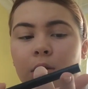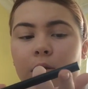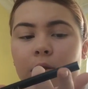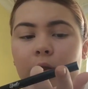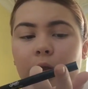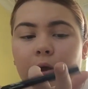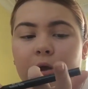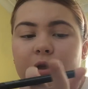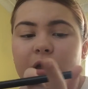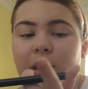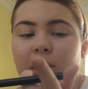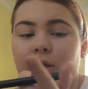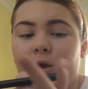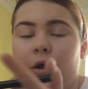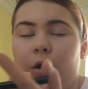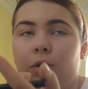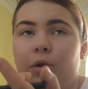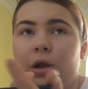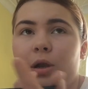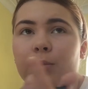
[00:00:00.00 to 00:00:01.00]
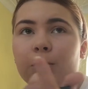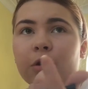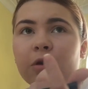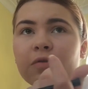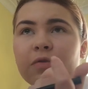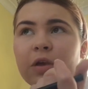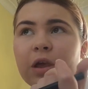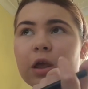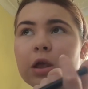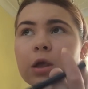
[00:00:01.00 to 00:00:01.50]
the Zack and Cody
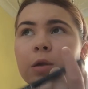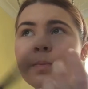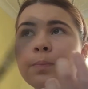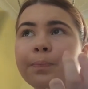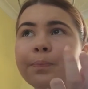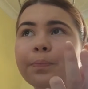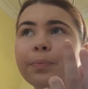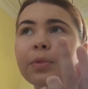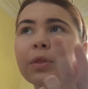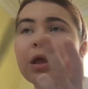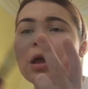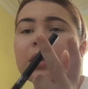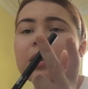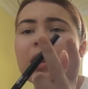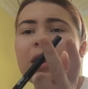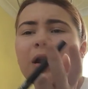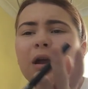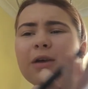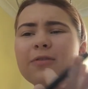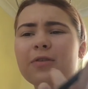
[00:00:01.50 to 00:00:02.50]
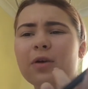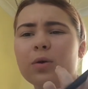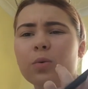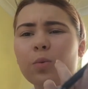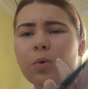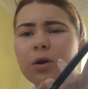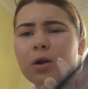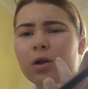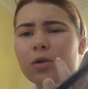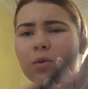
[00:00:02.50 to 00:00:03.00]
movie, and then I have like
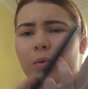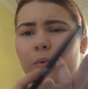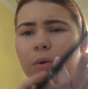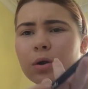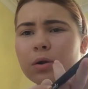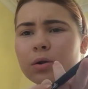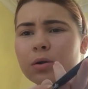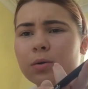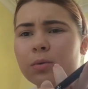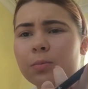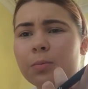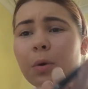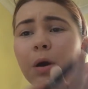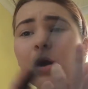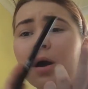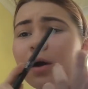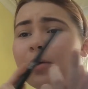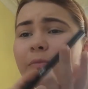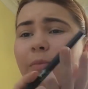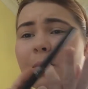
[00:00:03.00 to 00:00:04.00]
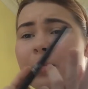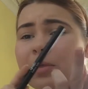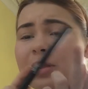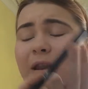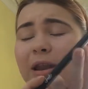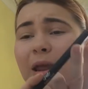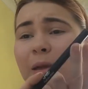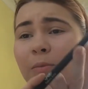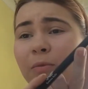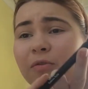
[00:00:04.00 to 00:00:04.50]
one other one, but I can't remember the
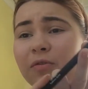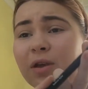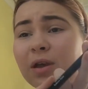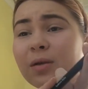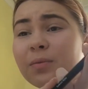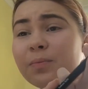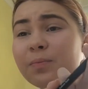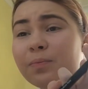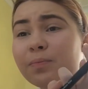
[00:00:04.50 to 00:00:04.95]
name of it